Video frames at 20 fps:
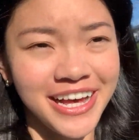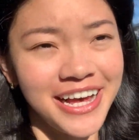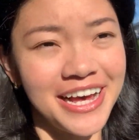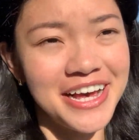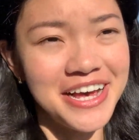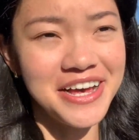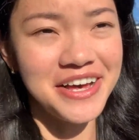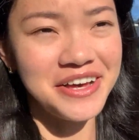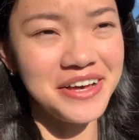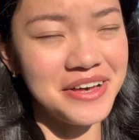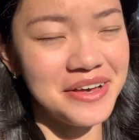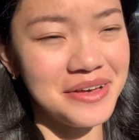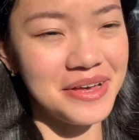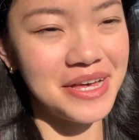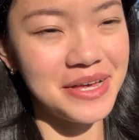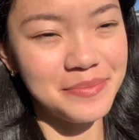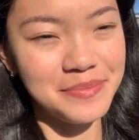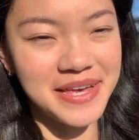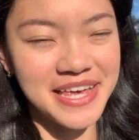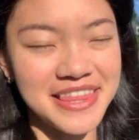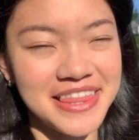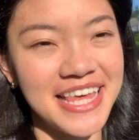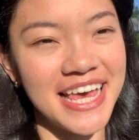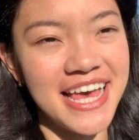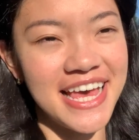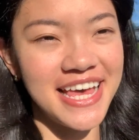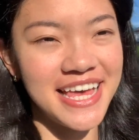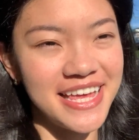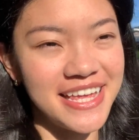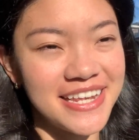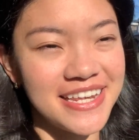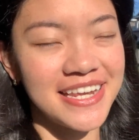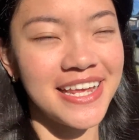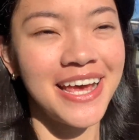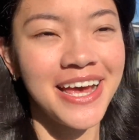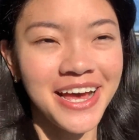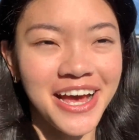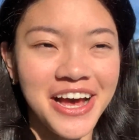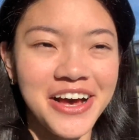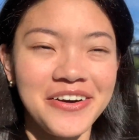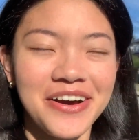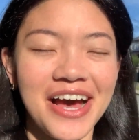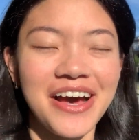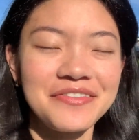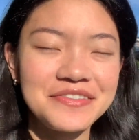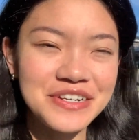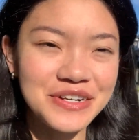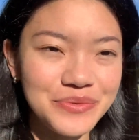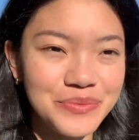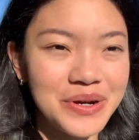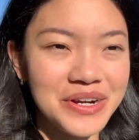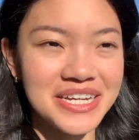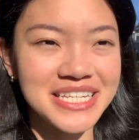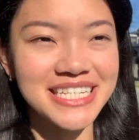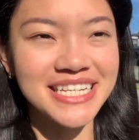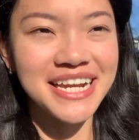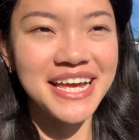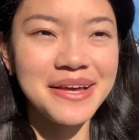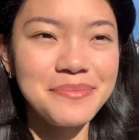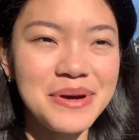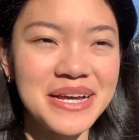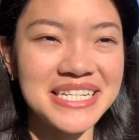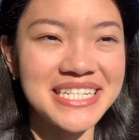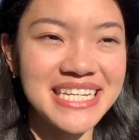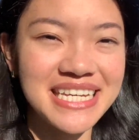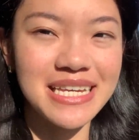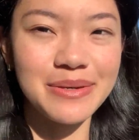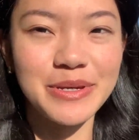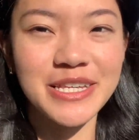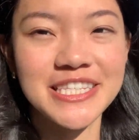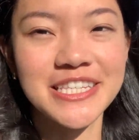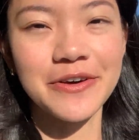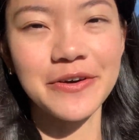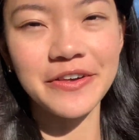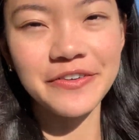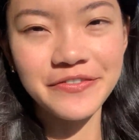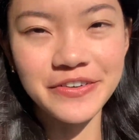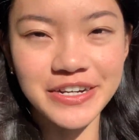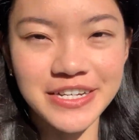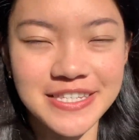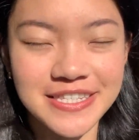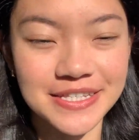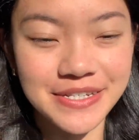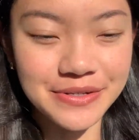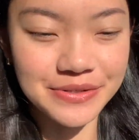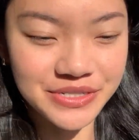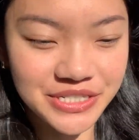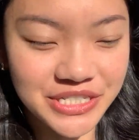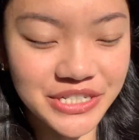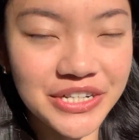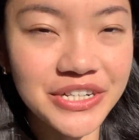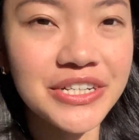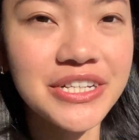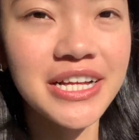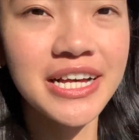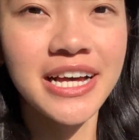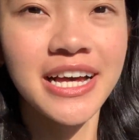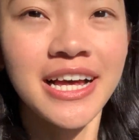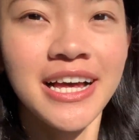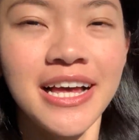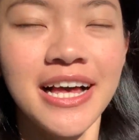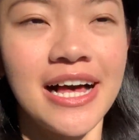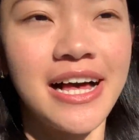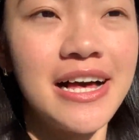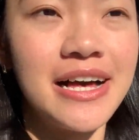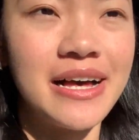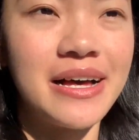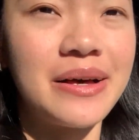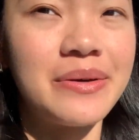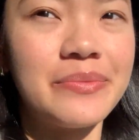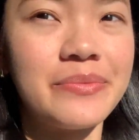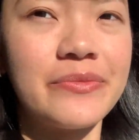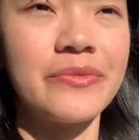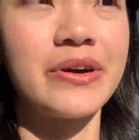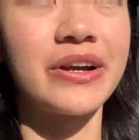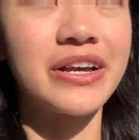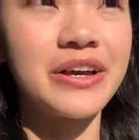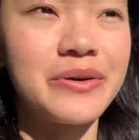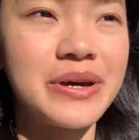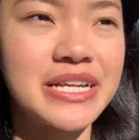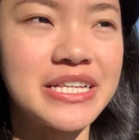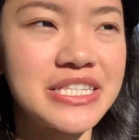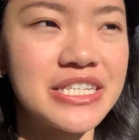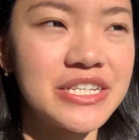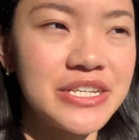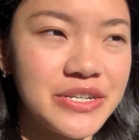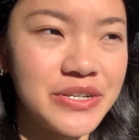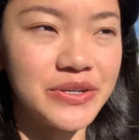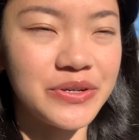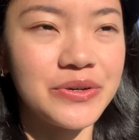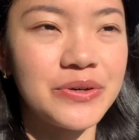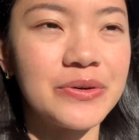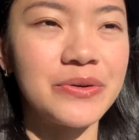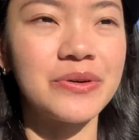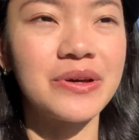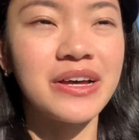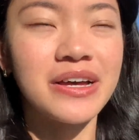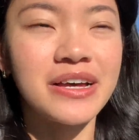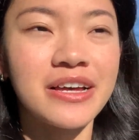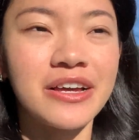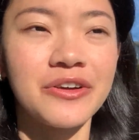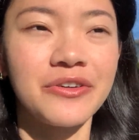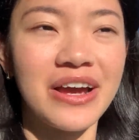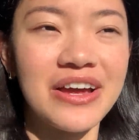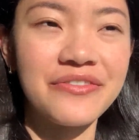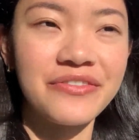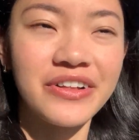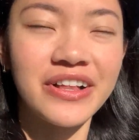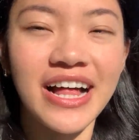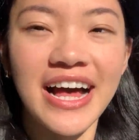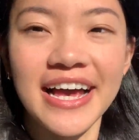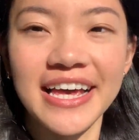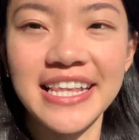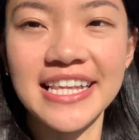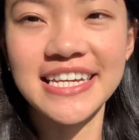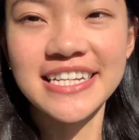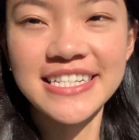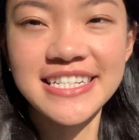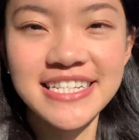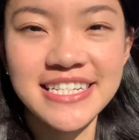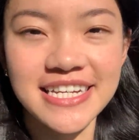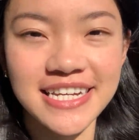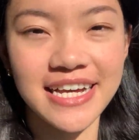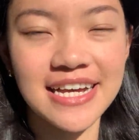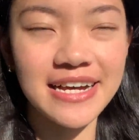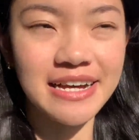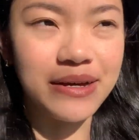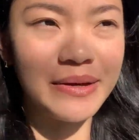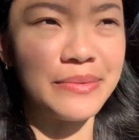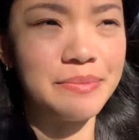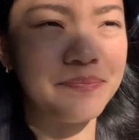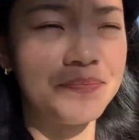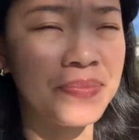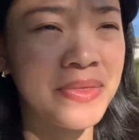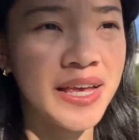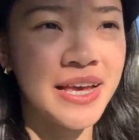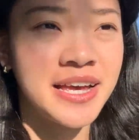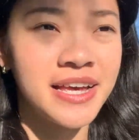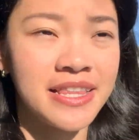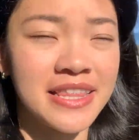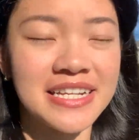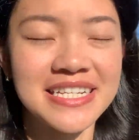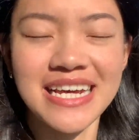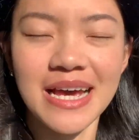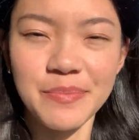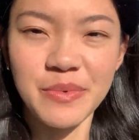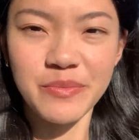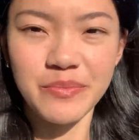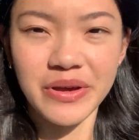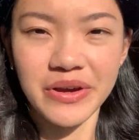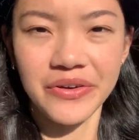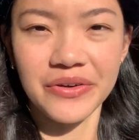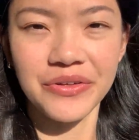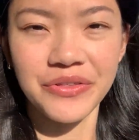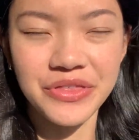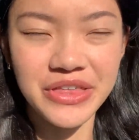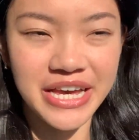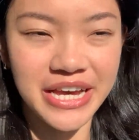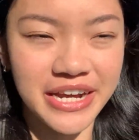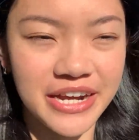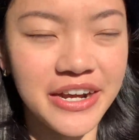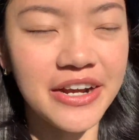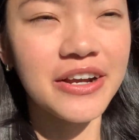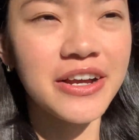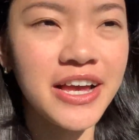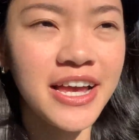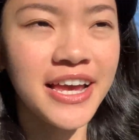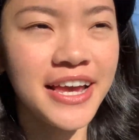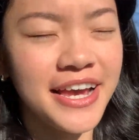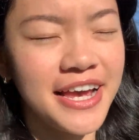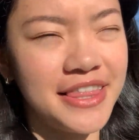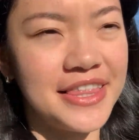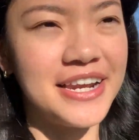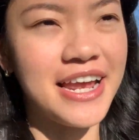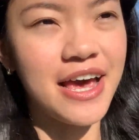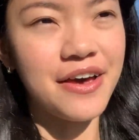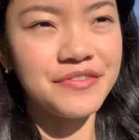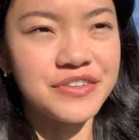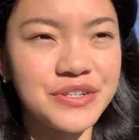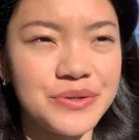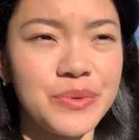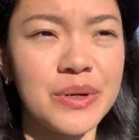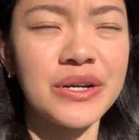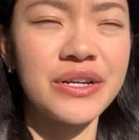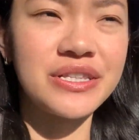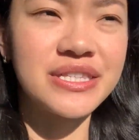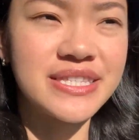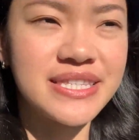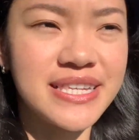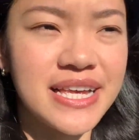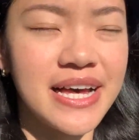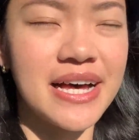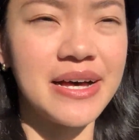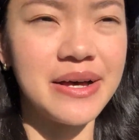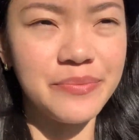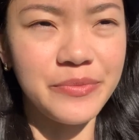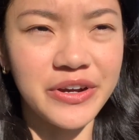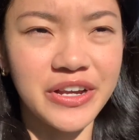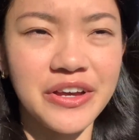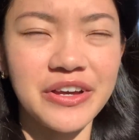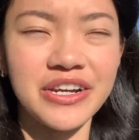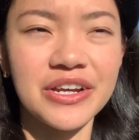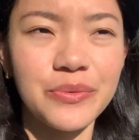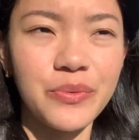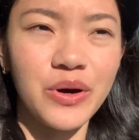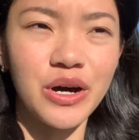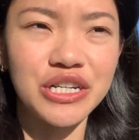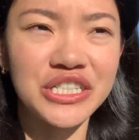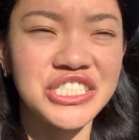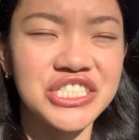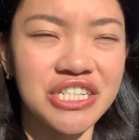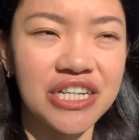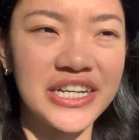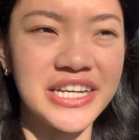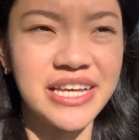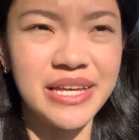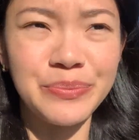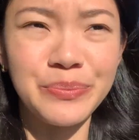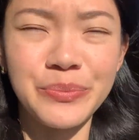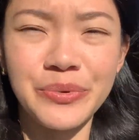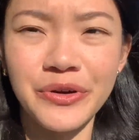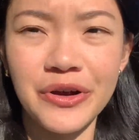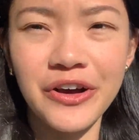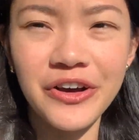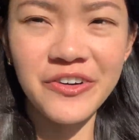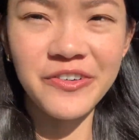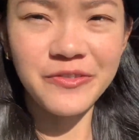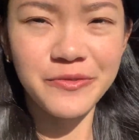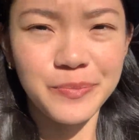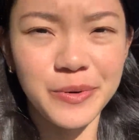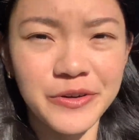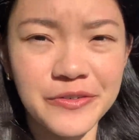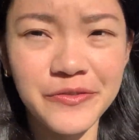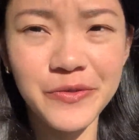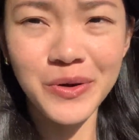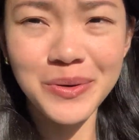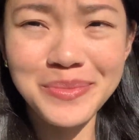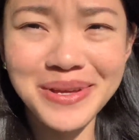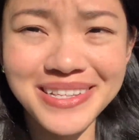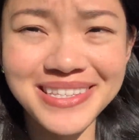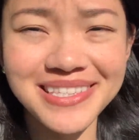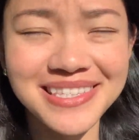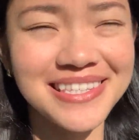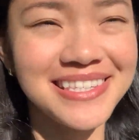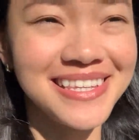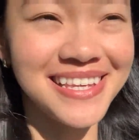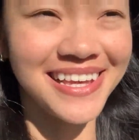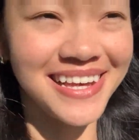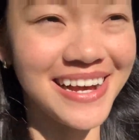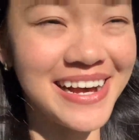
Um, and then oh, after work today, my team is going for a social. Um, we're going to Granville Island, um, the Tap and Barrel there. And then afterwards, um, we're going to watch an improv performance.